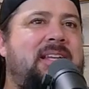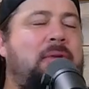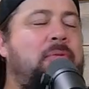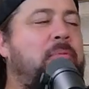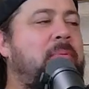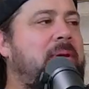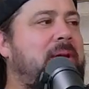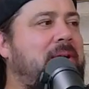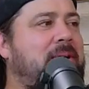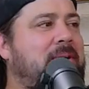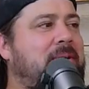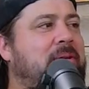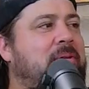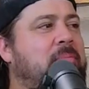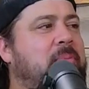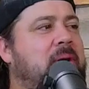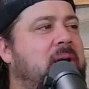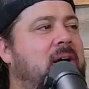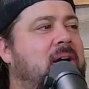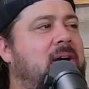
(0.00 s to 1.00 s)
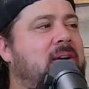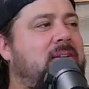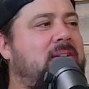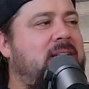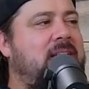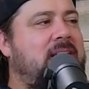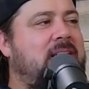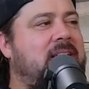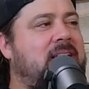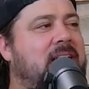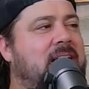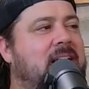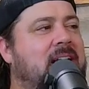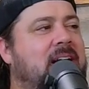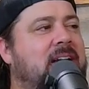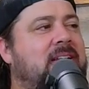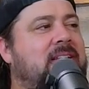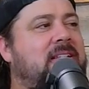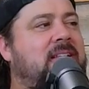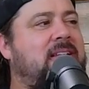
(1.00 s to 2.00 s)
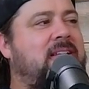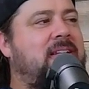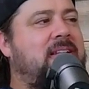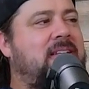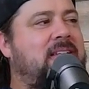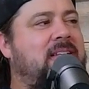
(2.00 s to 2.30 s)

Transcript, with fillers: It would be a it'd be a hard detox.